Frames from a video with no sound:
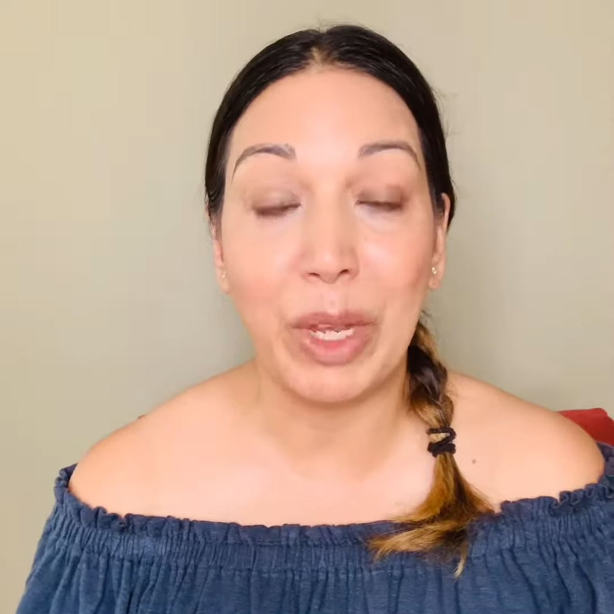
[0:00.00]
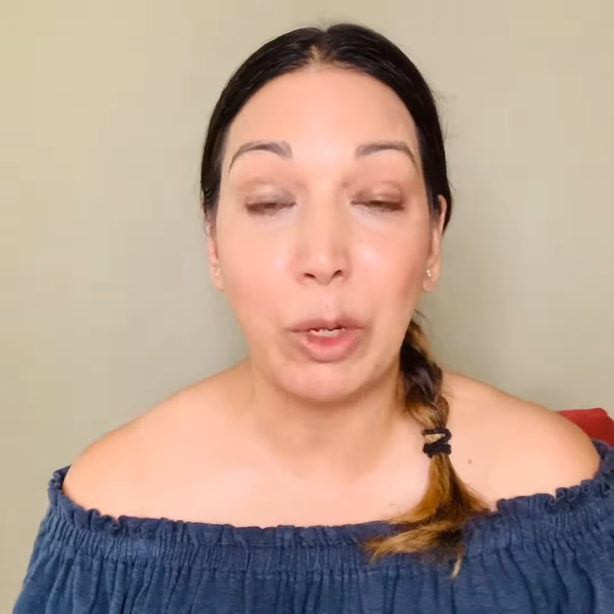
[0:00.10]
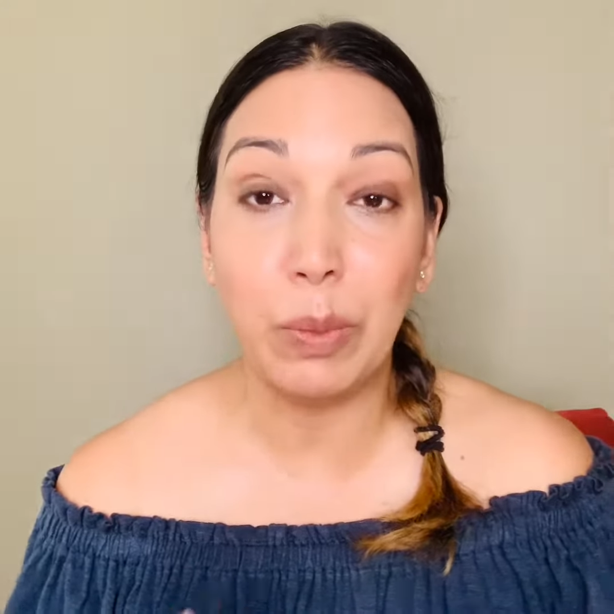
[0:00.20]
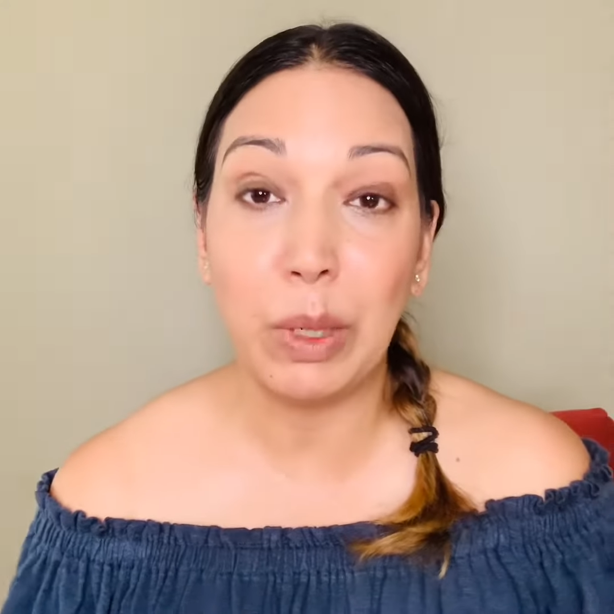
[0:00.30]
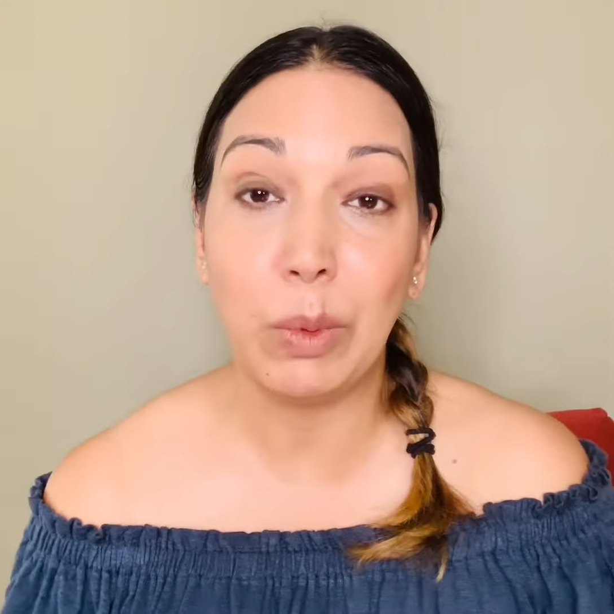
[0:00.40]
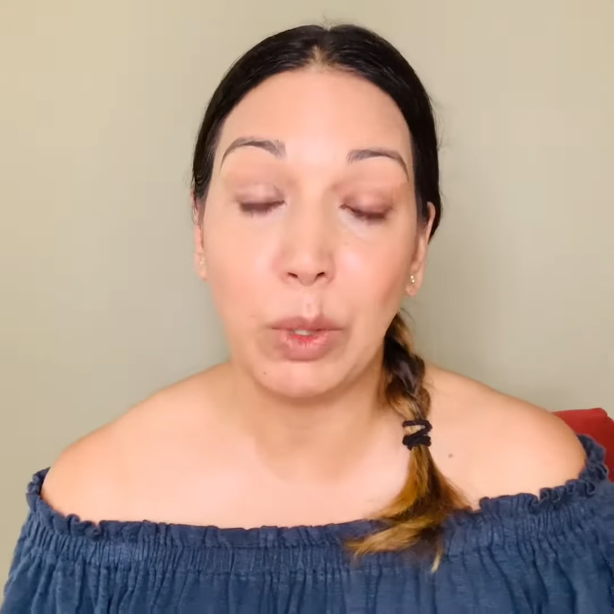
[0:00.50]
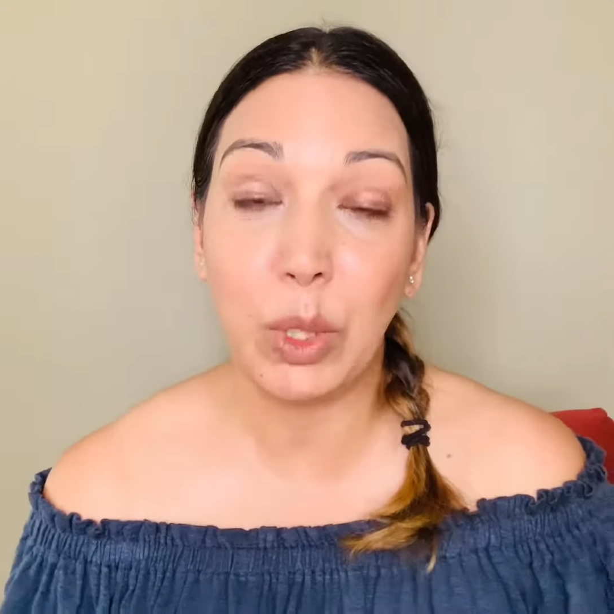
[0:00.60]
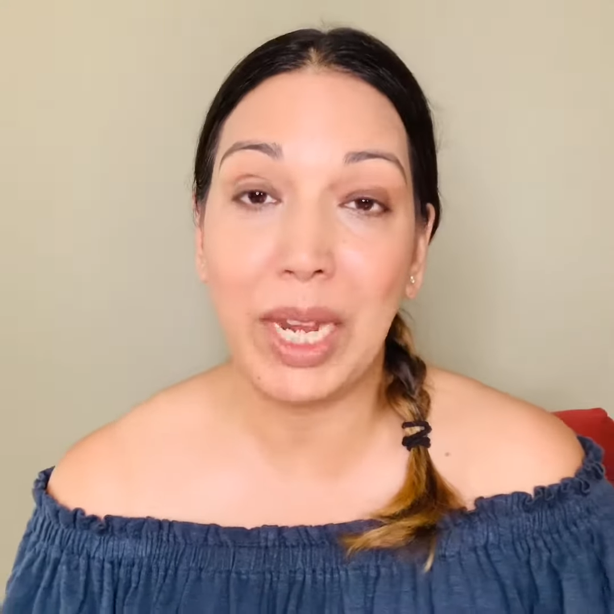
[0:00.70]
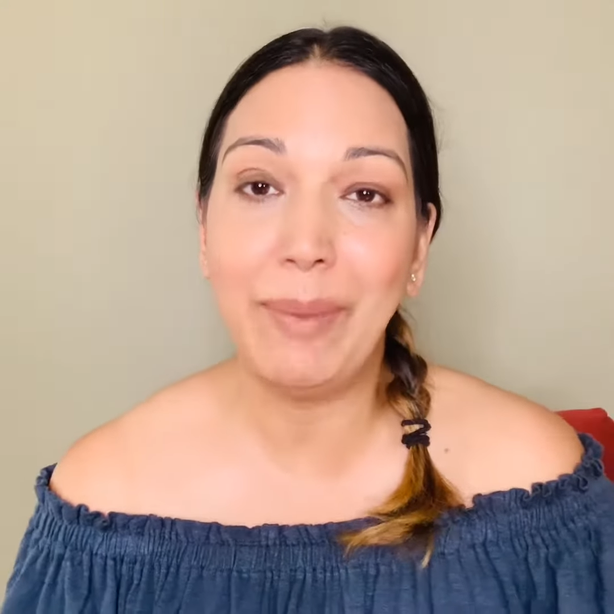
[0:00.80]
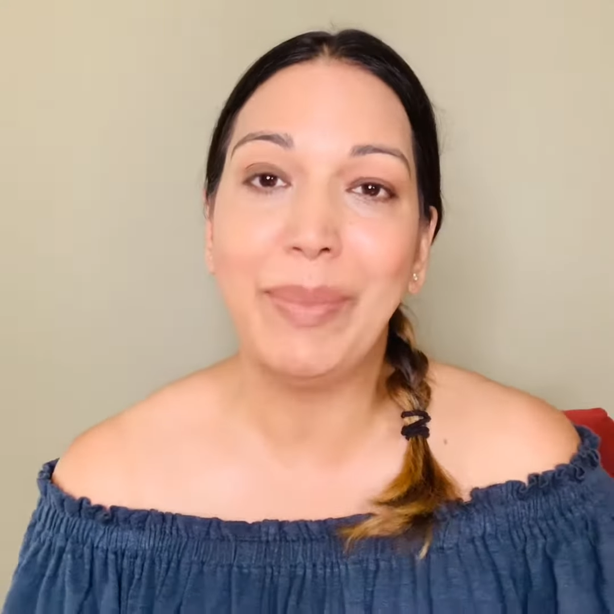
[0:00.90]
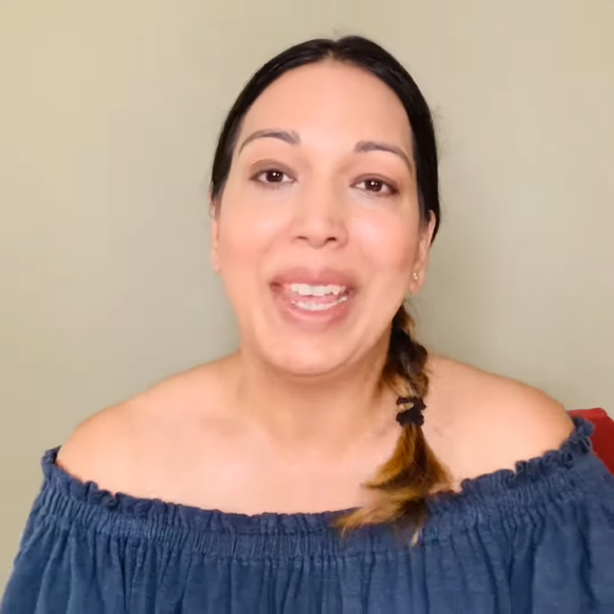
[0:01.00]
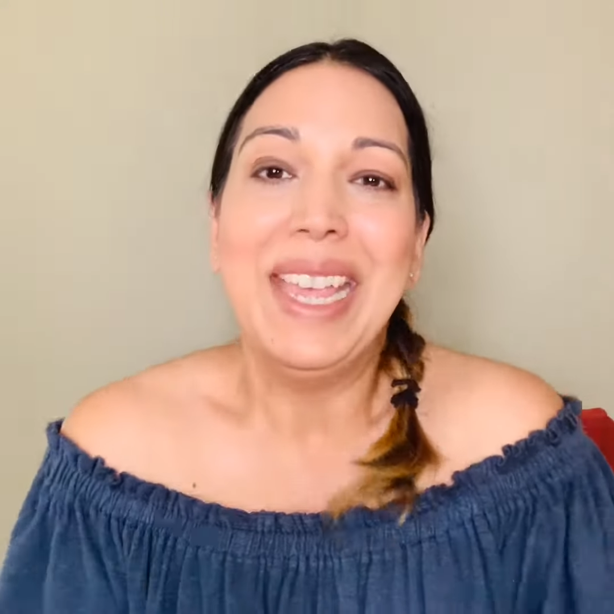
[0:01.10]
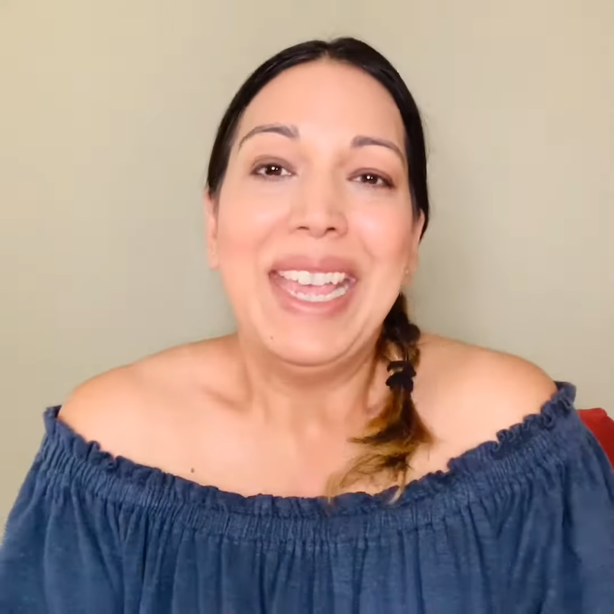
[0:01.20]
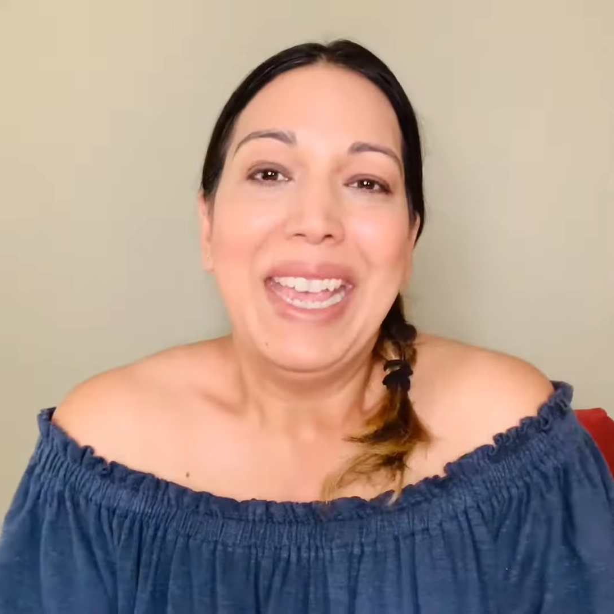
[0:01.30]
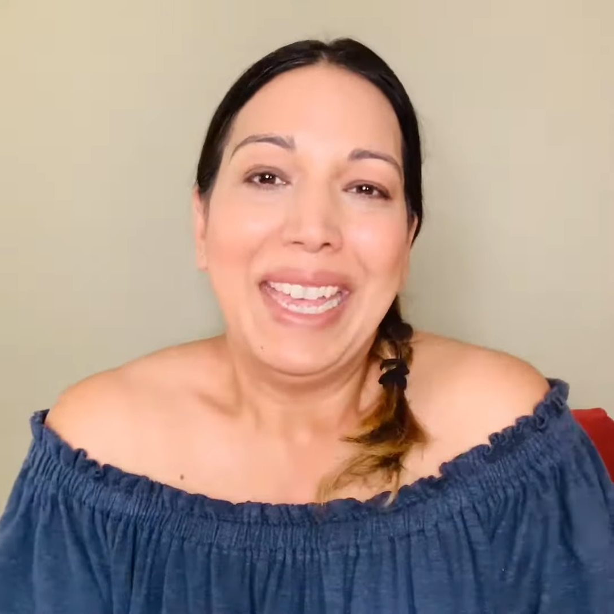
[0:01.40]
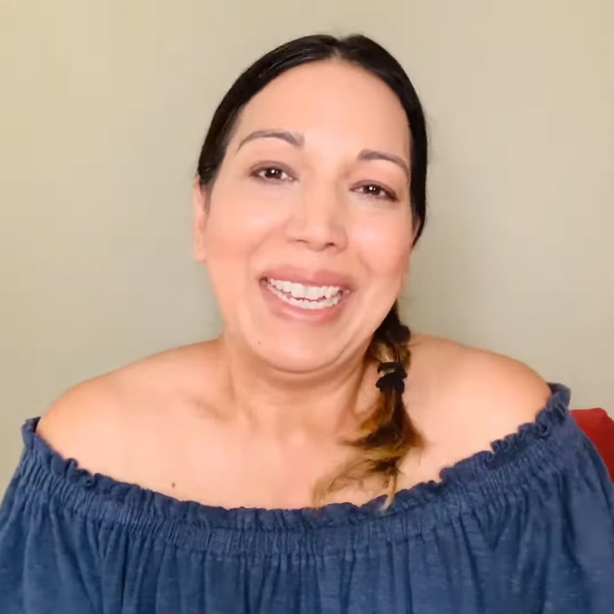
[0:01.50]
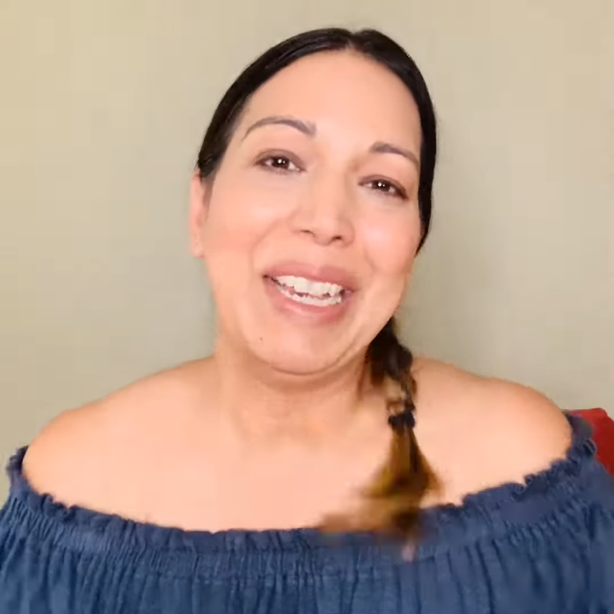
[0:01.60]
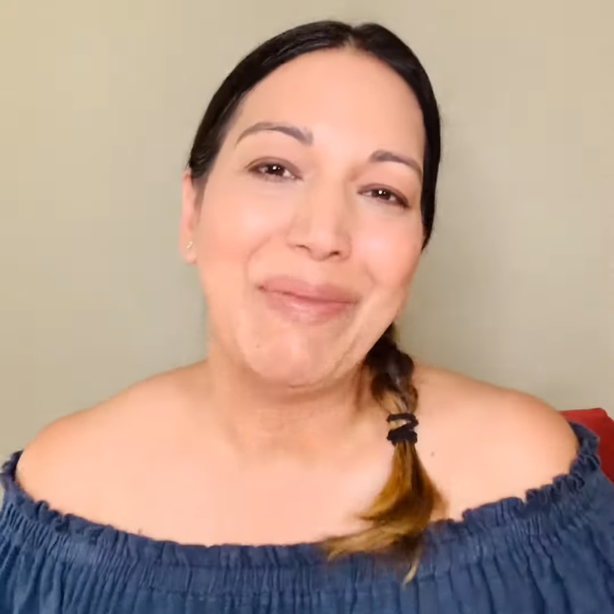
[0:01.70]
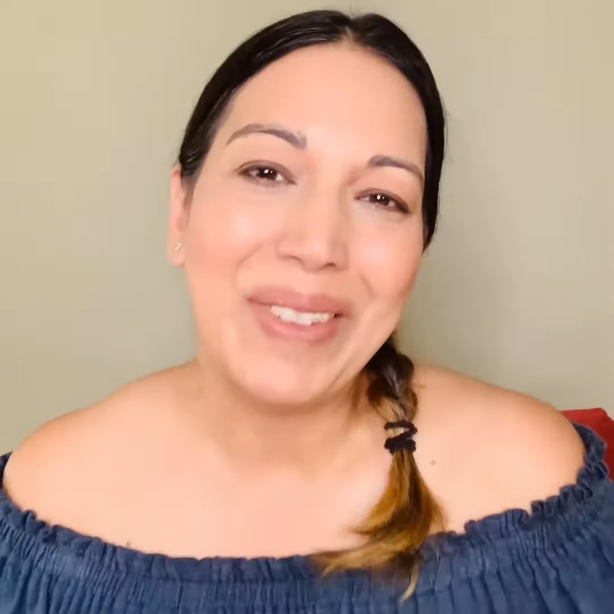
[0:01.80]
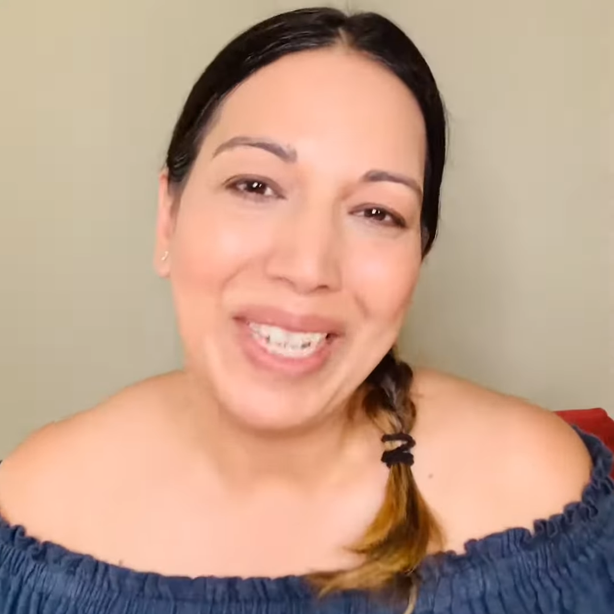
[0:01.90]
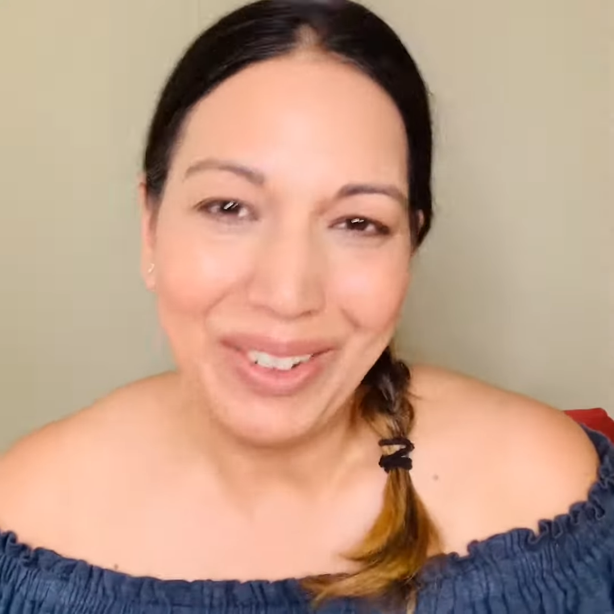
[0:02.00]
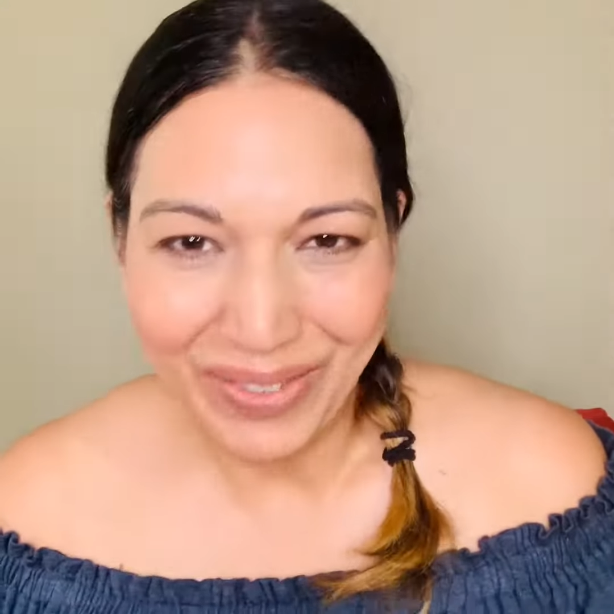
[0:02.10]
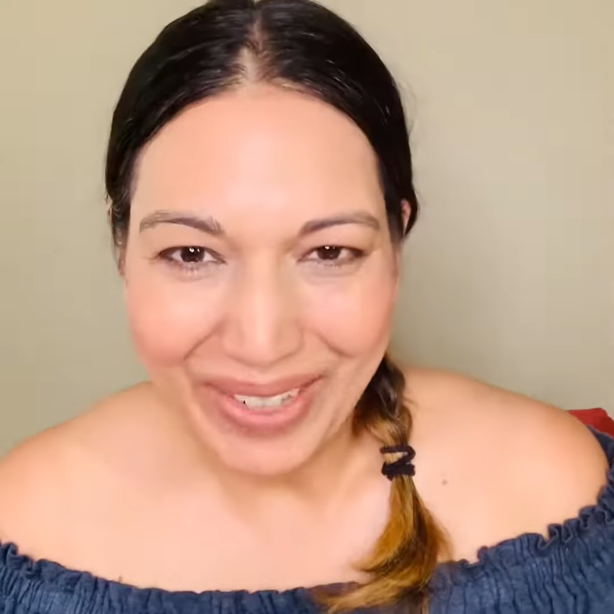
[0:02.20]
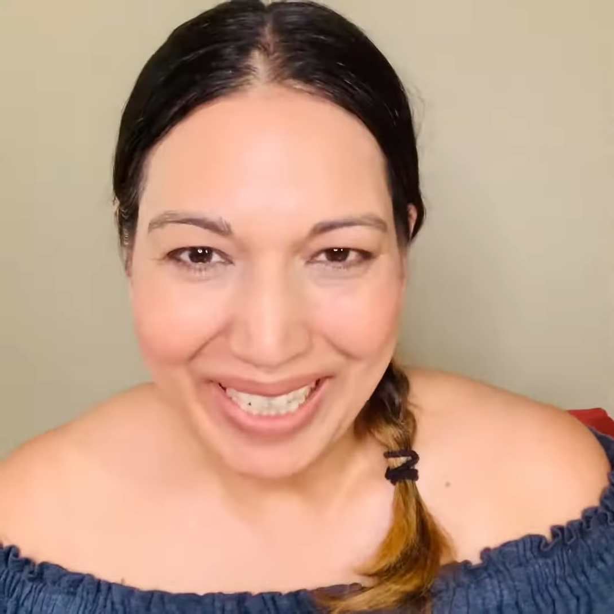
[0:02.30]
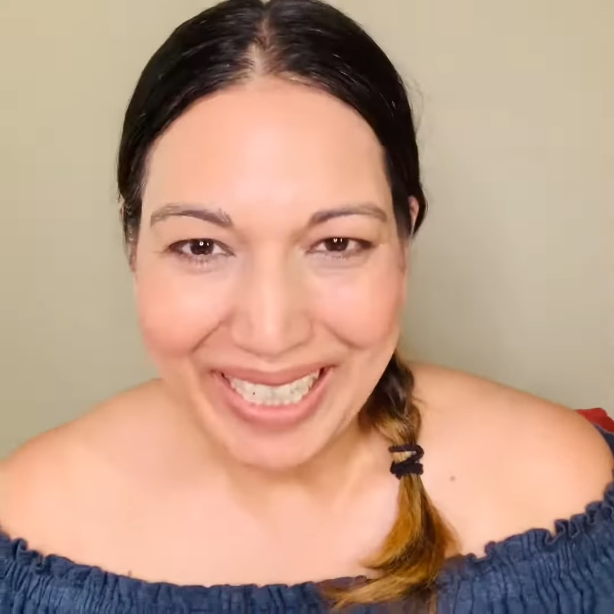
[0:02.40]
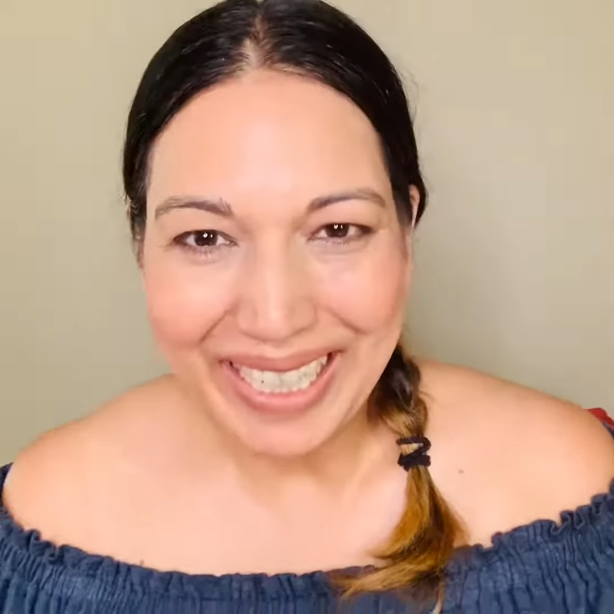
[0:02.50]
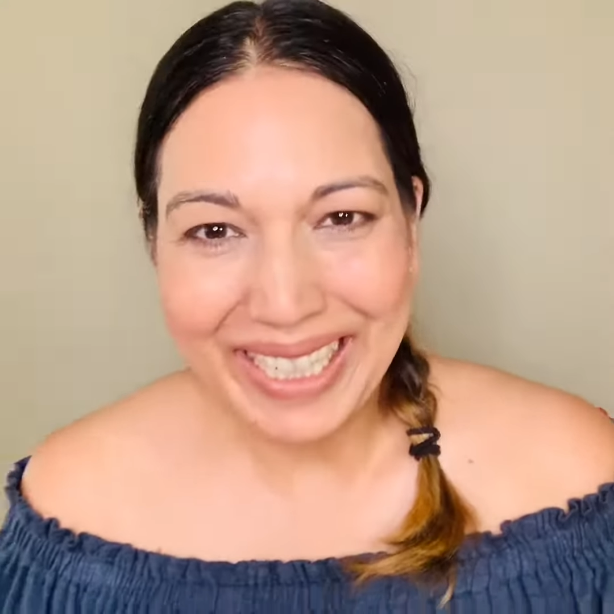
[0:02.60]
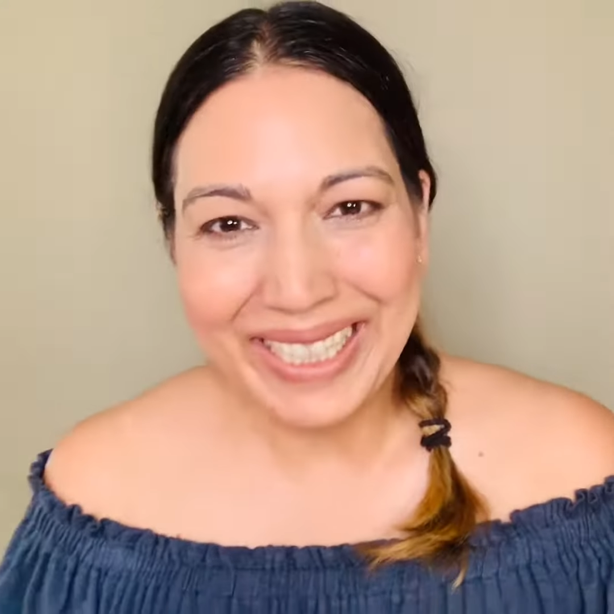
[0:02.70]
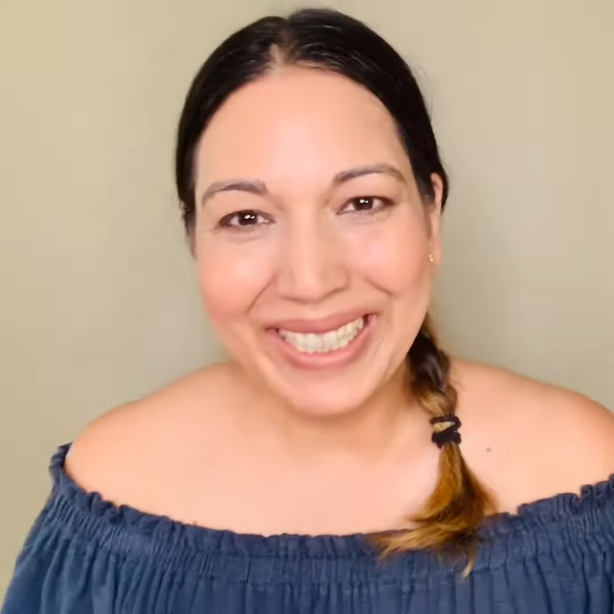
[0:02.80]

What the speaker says: I hope you will try it and happy Friday.